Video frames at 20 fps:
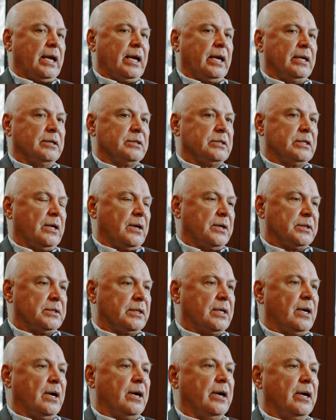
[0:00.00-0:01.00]
and the
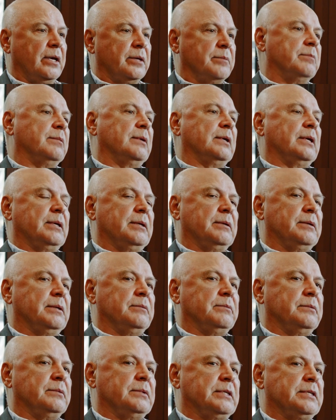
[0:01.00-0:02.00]
other guy
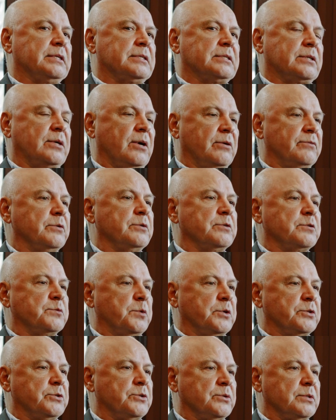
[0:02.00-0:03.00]
discovers
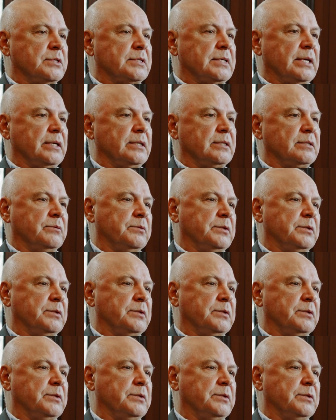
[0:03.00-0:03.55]
what you sent